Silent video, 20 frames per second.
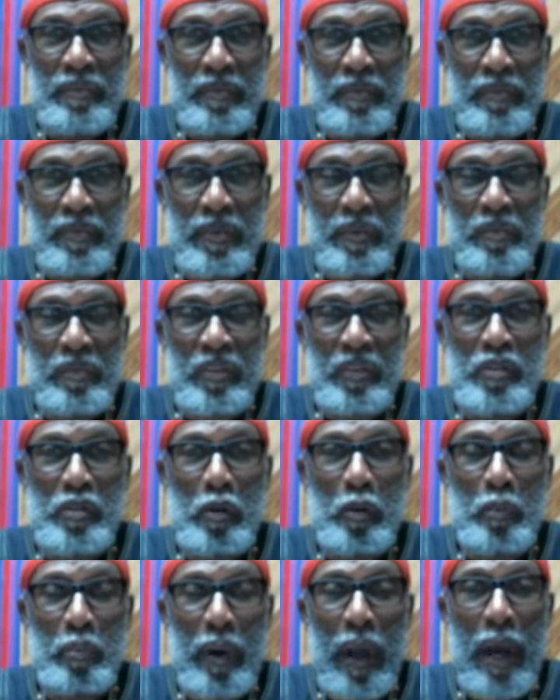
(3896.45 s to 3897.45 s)
some
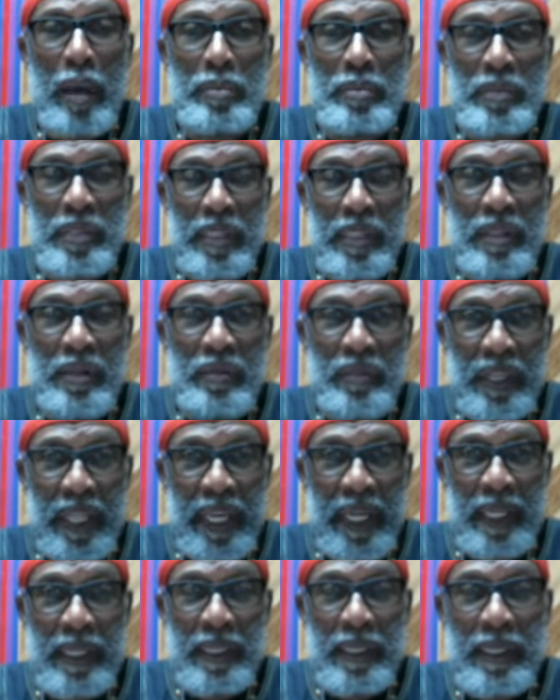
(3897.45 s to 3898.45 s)
physical problems here of
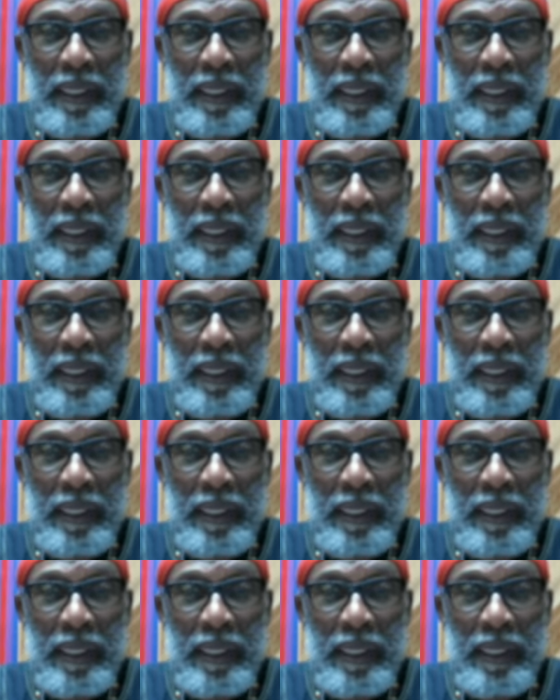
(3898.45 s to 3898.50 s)
late.